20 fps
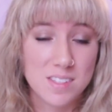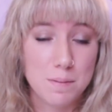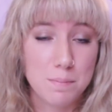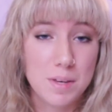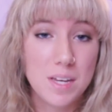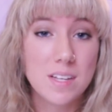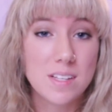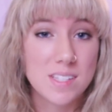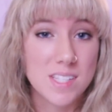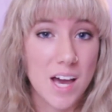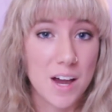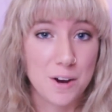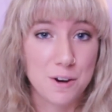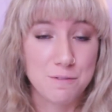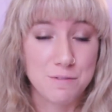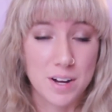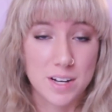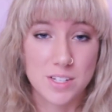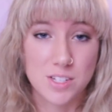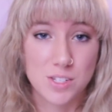The meat
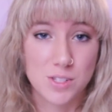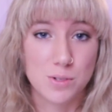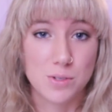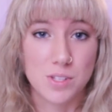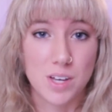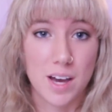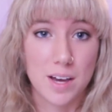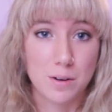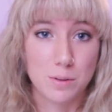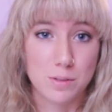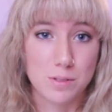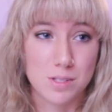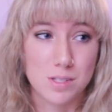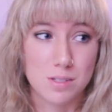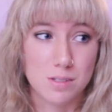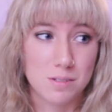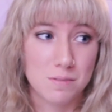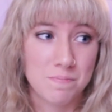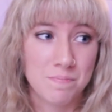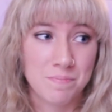sacrificed to those
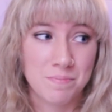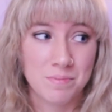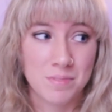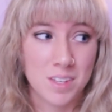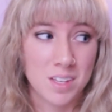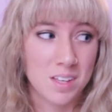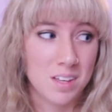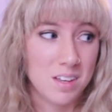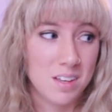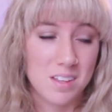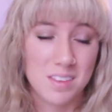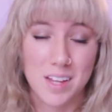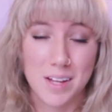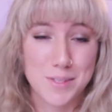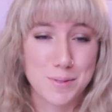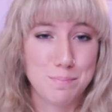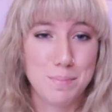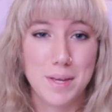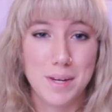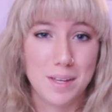idols,
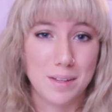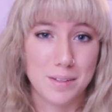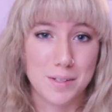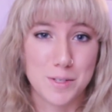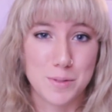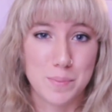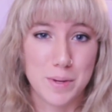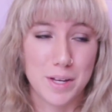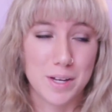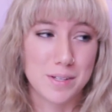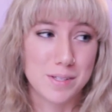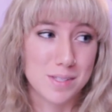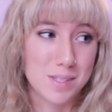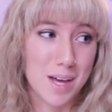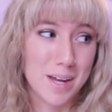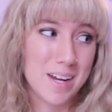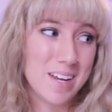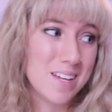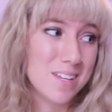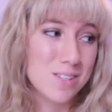that's meaningless because
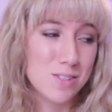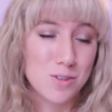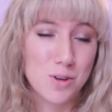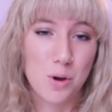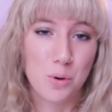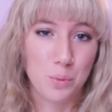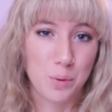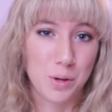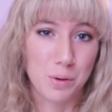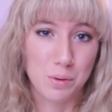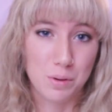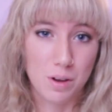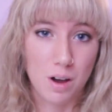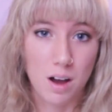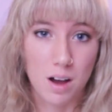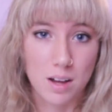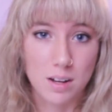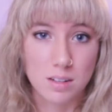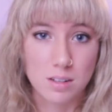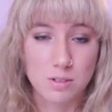that is no real
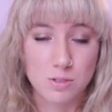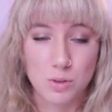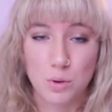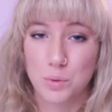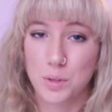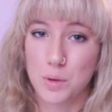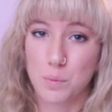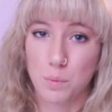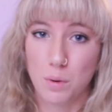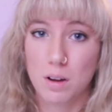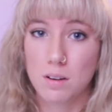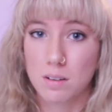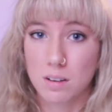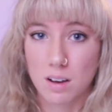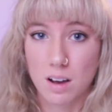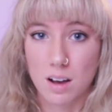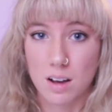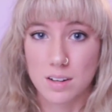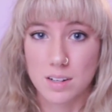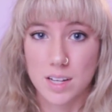God. There's only one
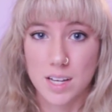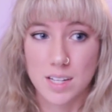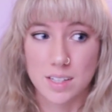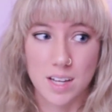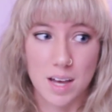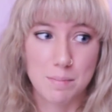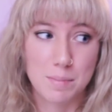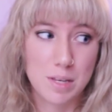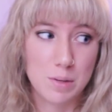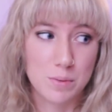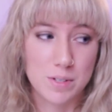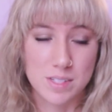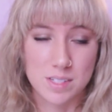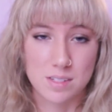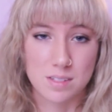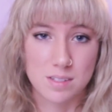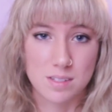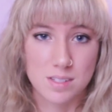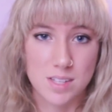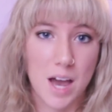God, and that meat
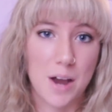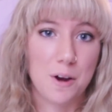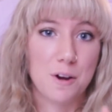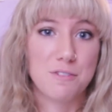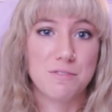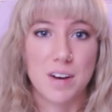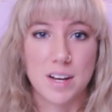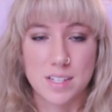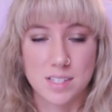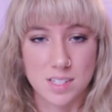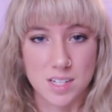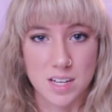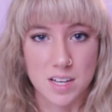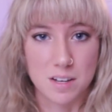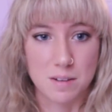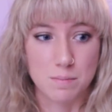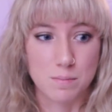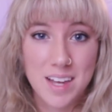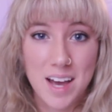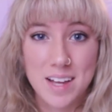wasn't sacrificed to
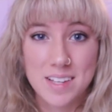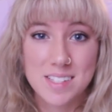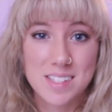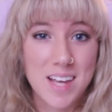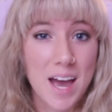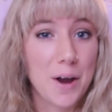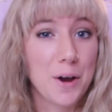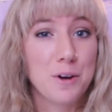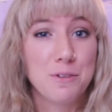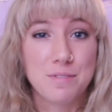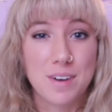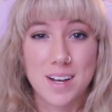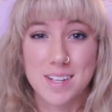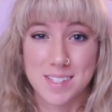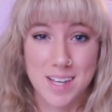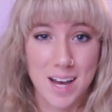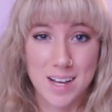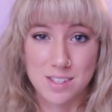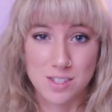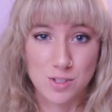him. That
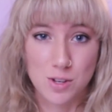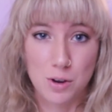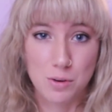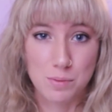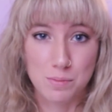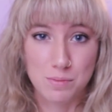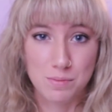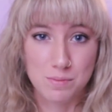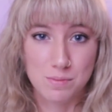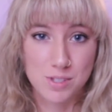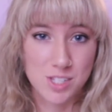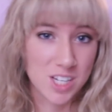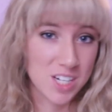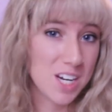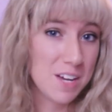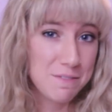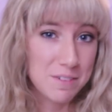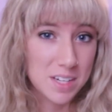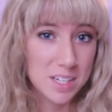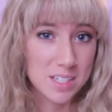sacrifice has no
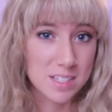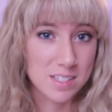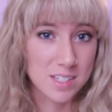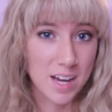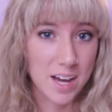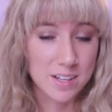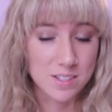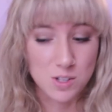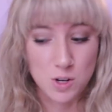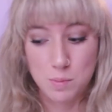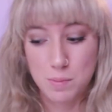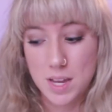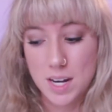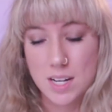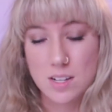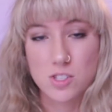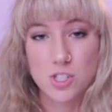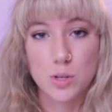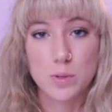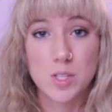significance, it has no
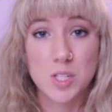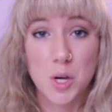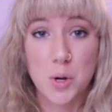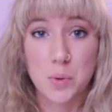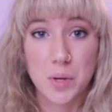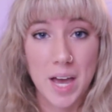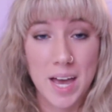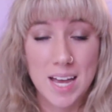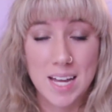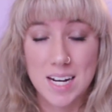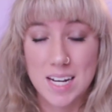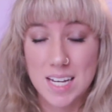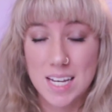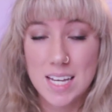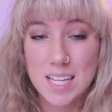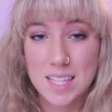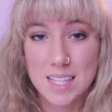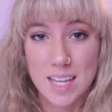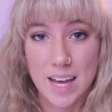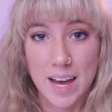meaning, so it's okay to
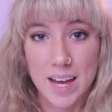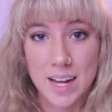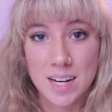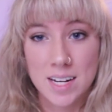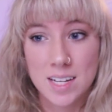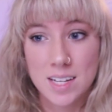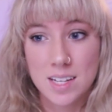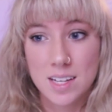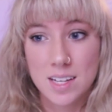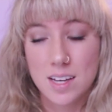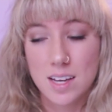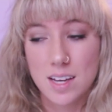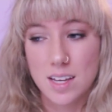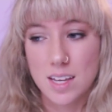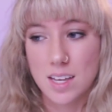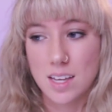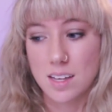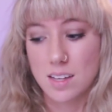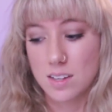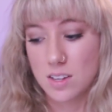eat that.
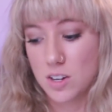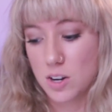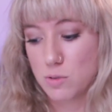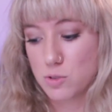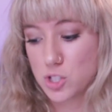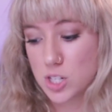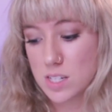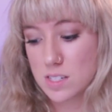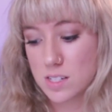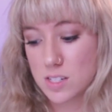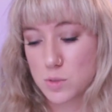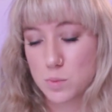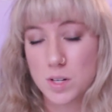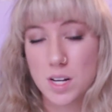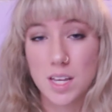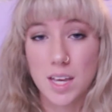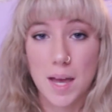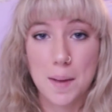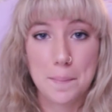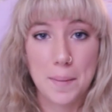You know, Jesus, when
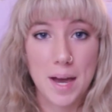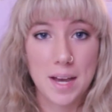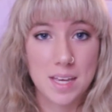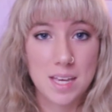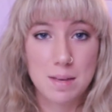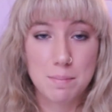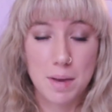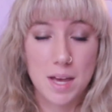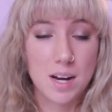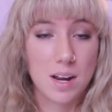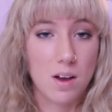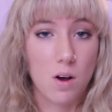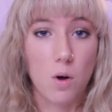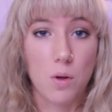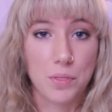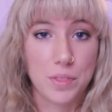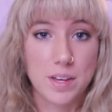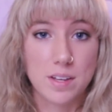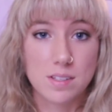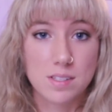he came back, he made
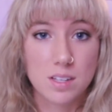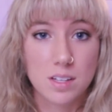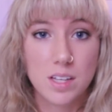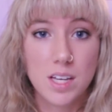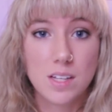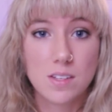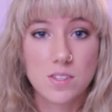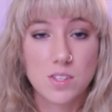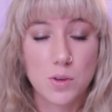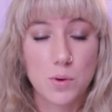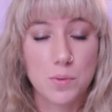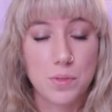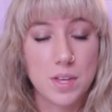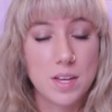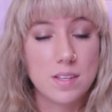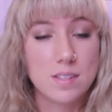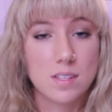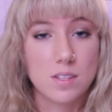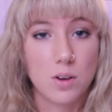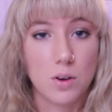all things clean, so
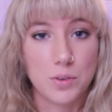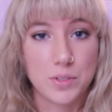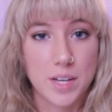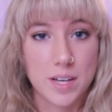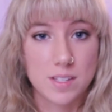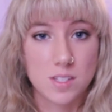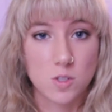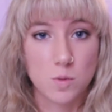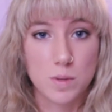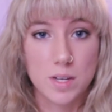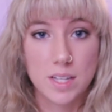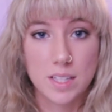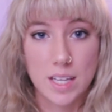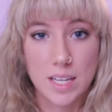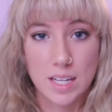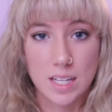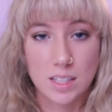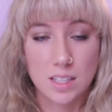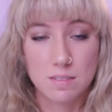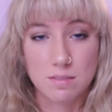things in the Old Testament,
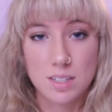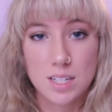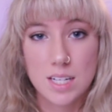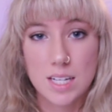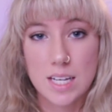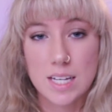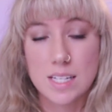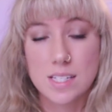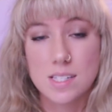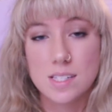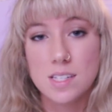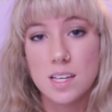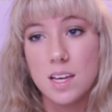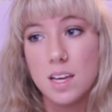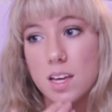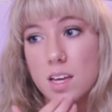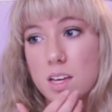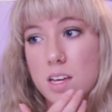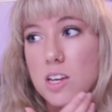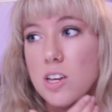like in Leviticus,
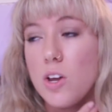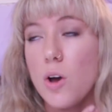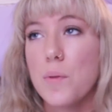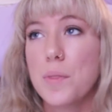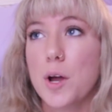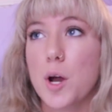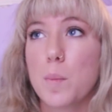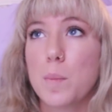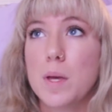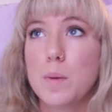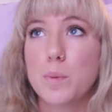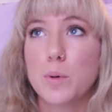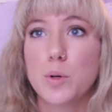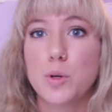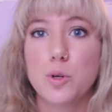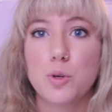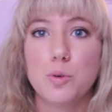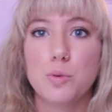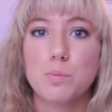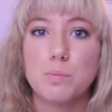you know, there are people
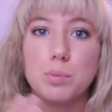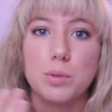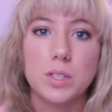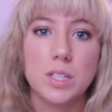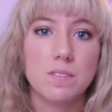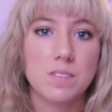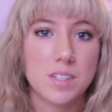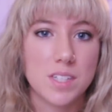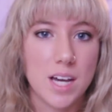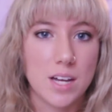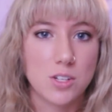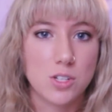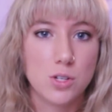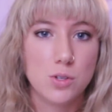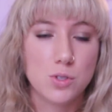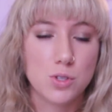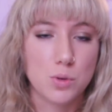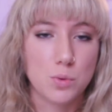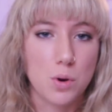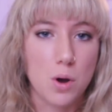who believe that
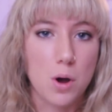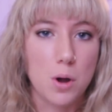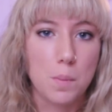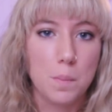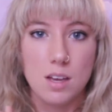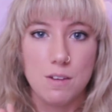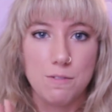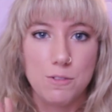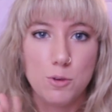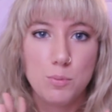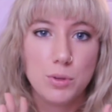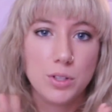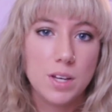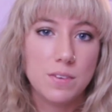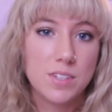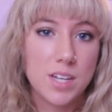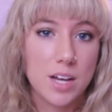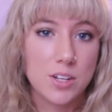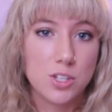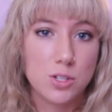tattoos are wrong. If you
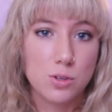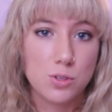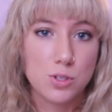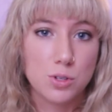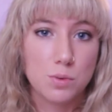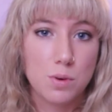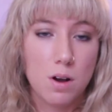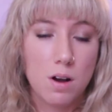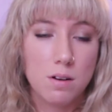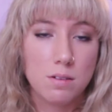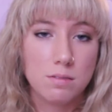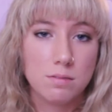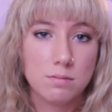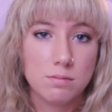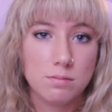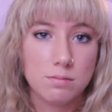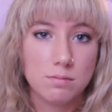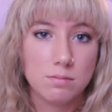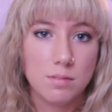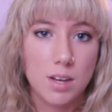believe tattoos are wrong,
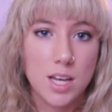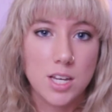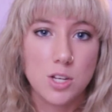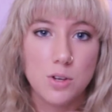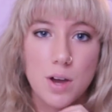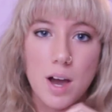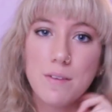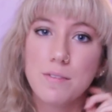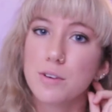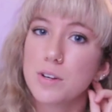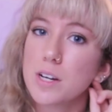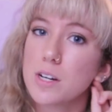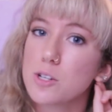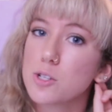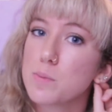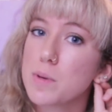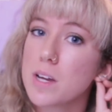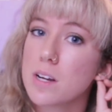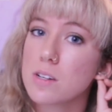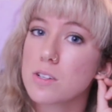and you have your
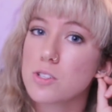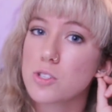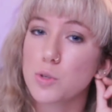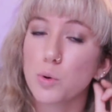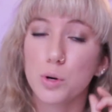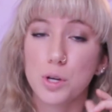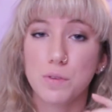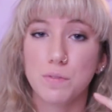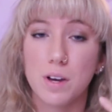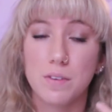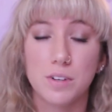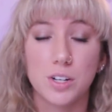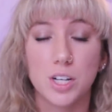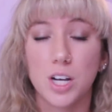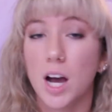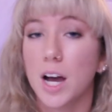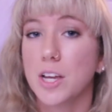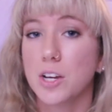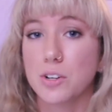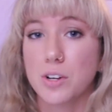ears pierced, or you've ever
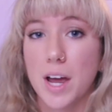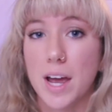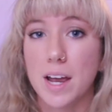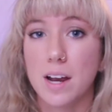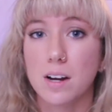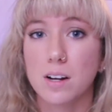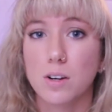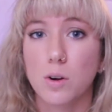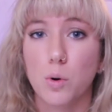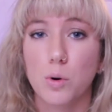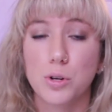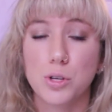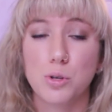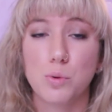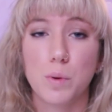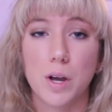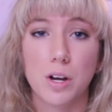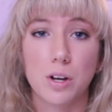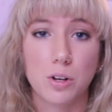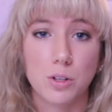cut your hair, or you
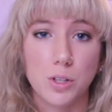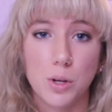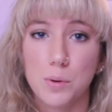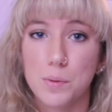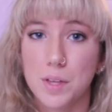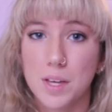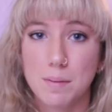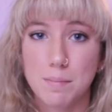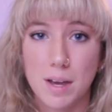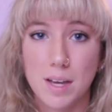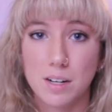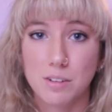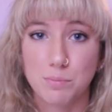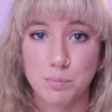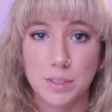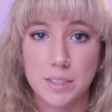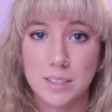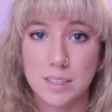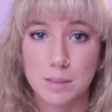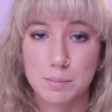wear clothing made of
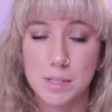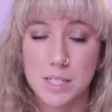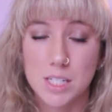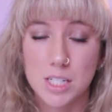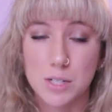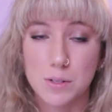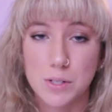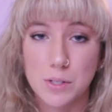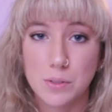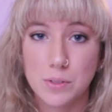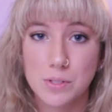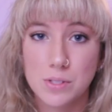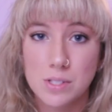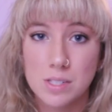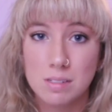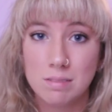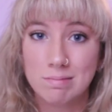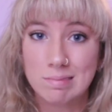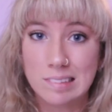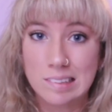blended
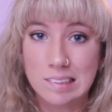materials,